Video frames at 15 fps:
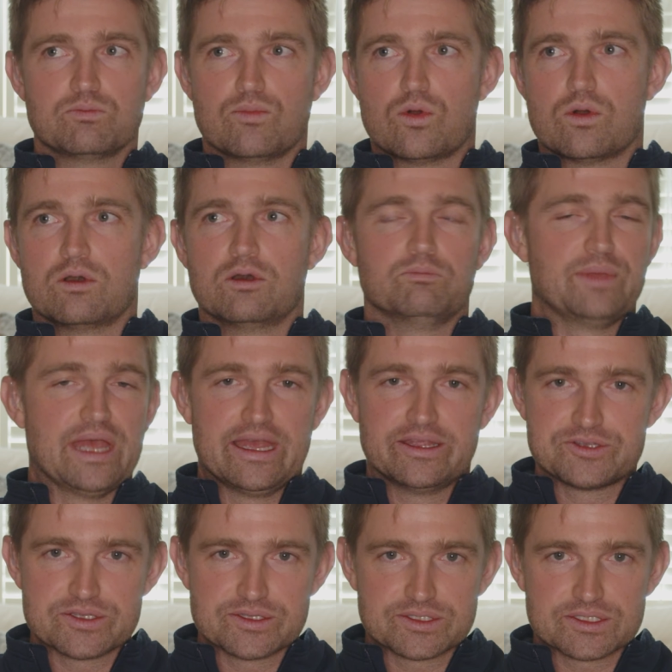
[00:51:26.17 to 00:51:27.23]
more
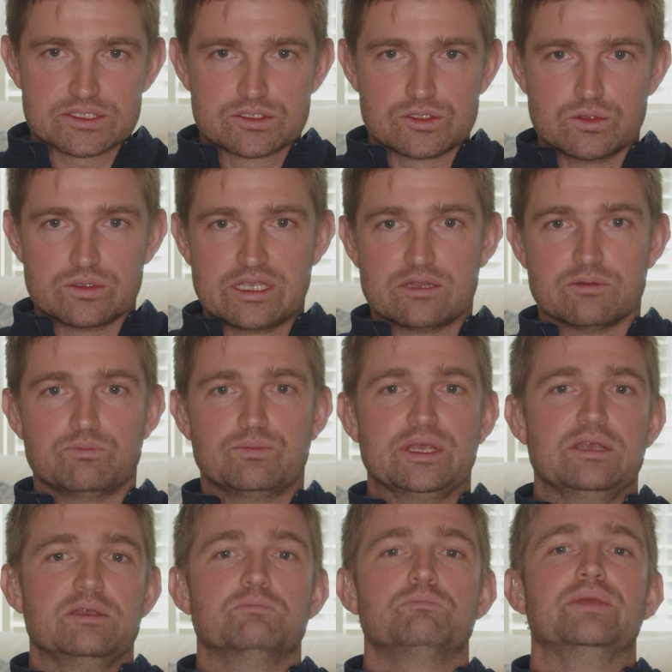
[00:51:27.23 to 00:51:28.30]
badges? You need to
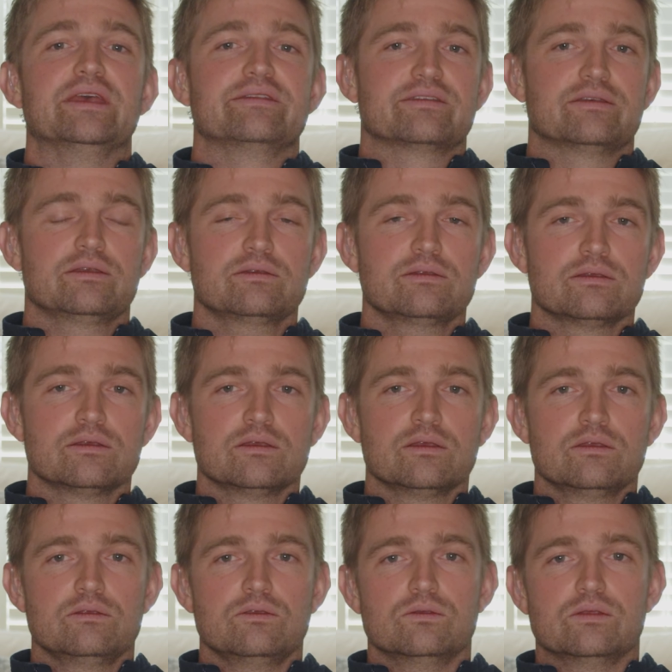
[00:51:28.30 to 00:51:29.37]
be better?
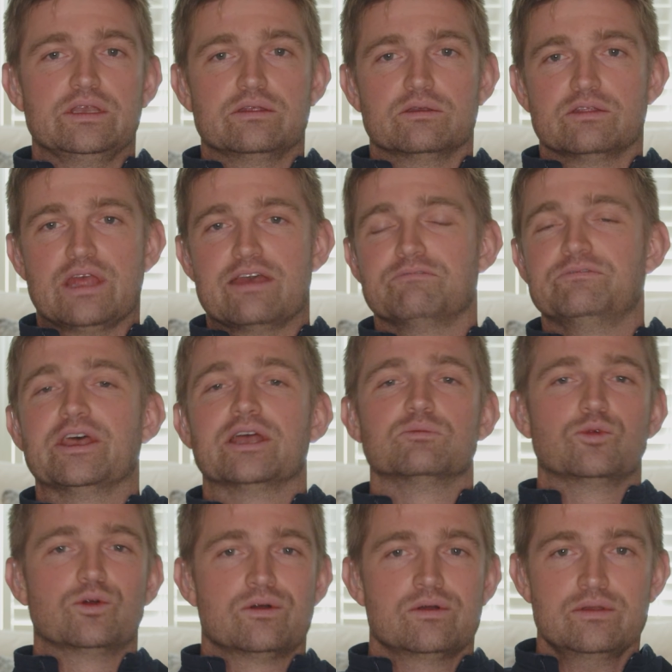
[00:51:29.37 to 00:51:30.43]
You need to have
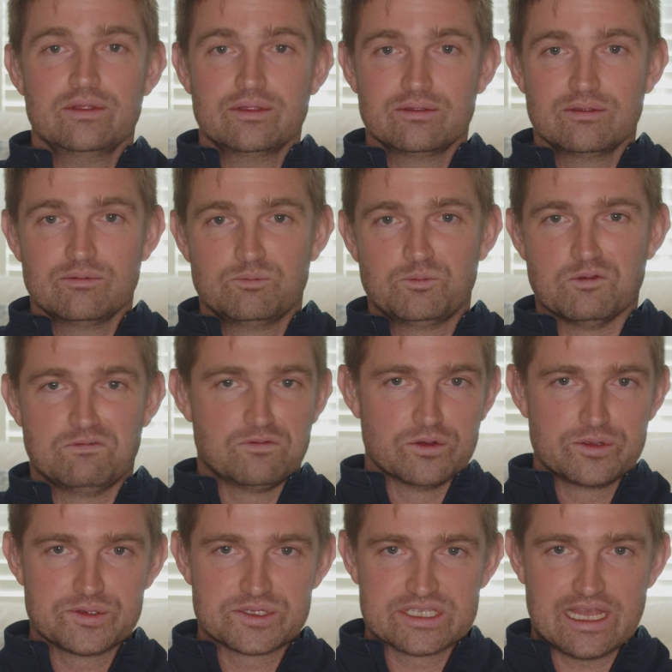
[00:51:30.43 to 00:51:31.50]
done more
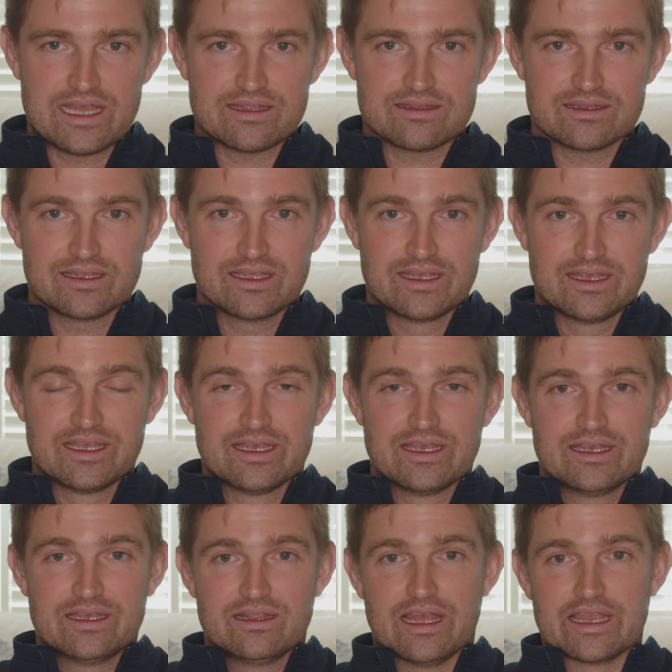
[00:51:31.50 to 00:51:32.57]
before you start?
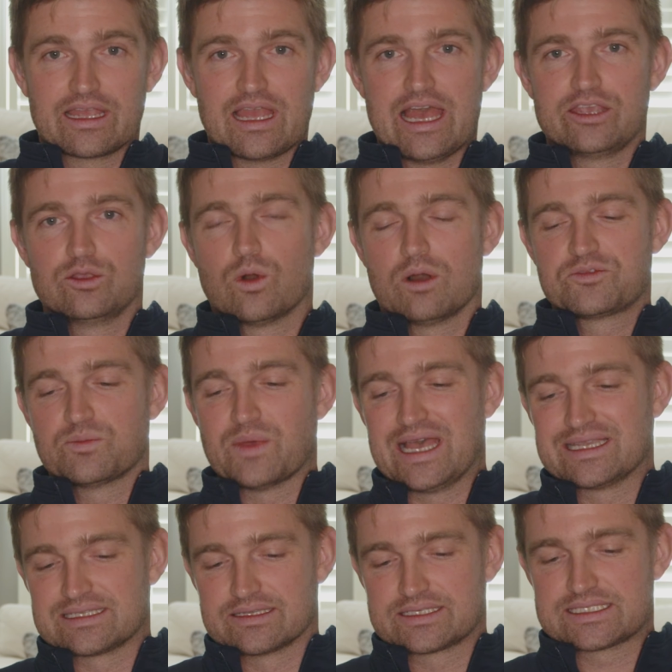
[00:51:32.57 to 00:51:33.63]
Like, are you
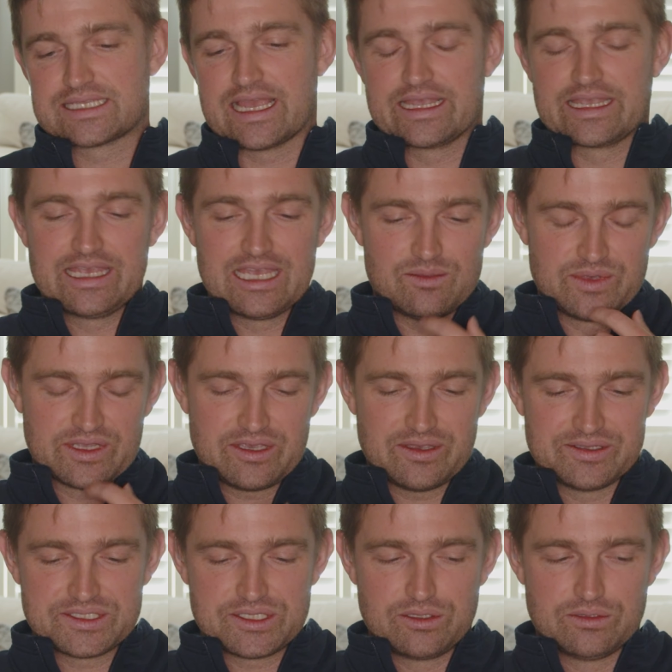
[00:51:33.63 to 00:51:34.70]
optimizing to staying here
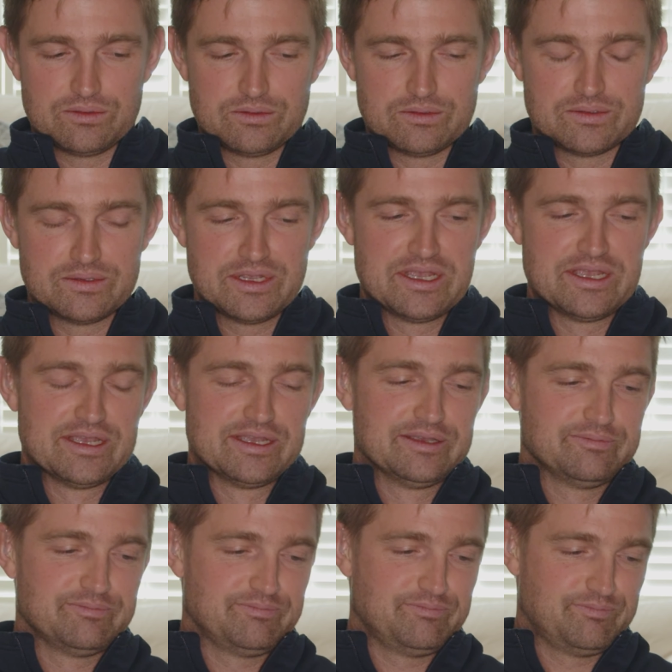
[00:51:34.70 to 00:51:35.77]
because you
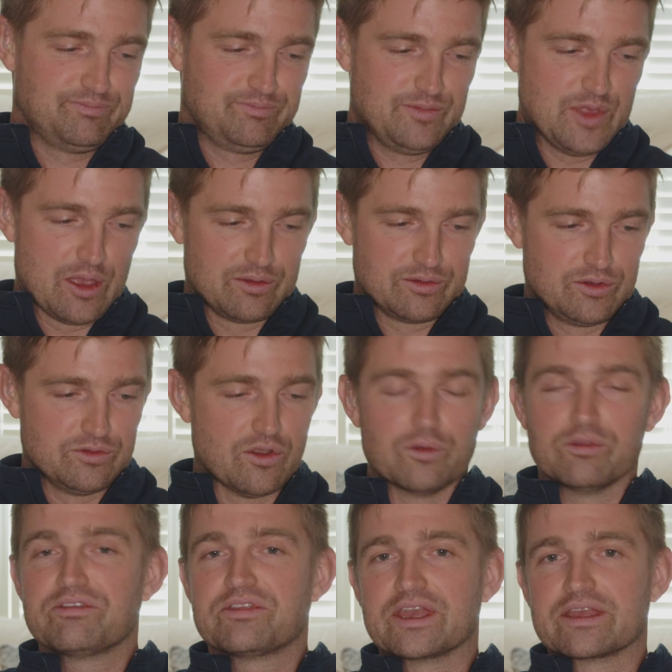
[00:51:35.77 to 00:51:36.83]
you know, you
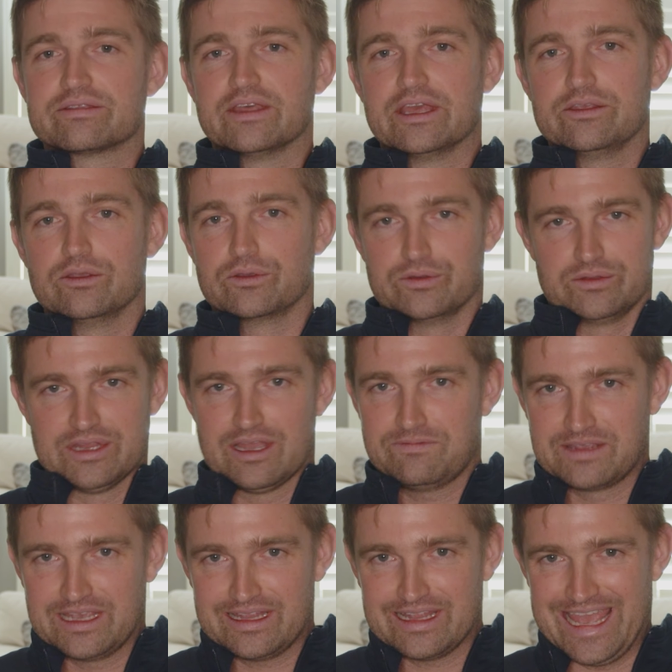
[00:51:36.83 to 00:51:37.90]
don't think that you're good
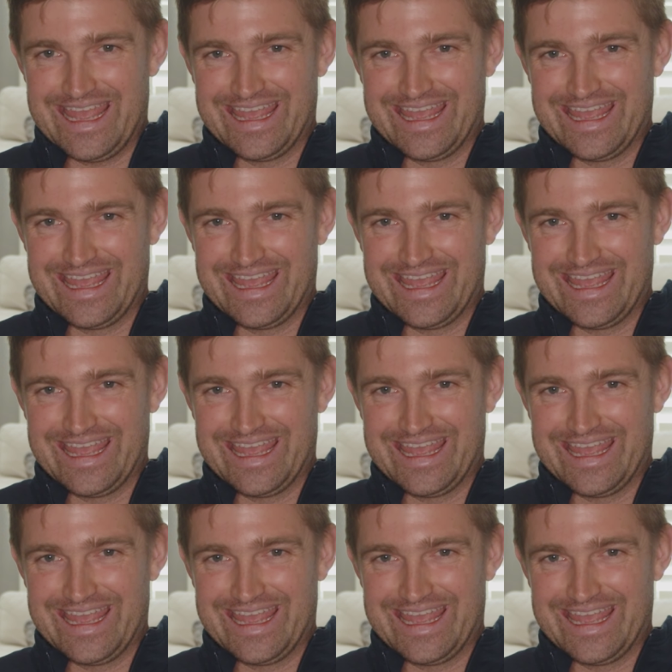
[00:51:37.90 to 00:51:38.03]
enough yet,